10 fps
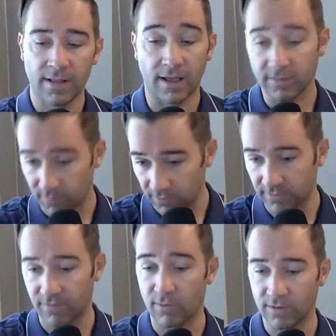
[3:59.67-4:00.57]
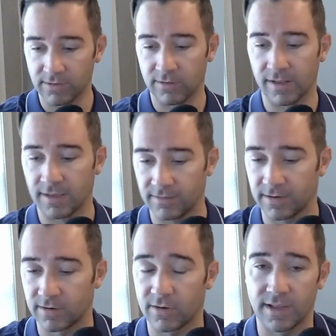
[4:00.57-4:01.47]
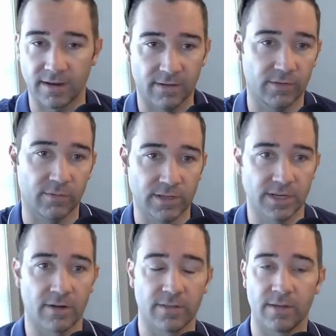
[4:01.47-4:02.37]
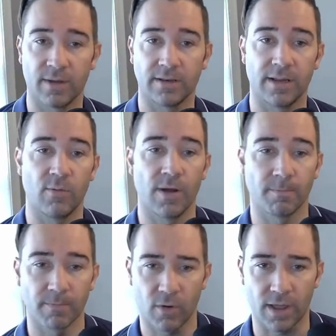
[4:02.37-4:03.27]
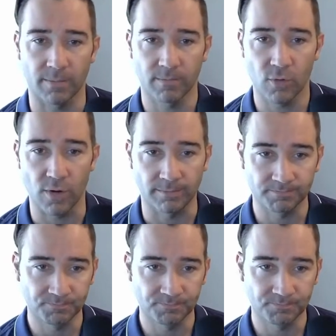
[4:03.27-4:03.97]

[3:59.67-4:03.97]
I suppose if I was utilizing an attorney, I'd definitely reach out to them on day one. Okay, cool.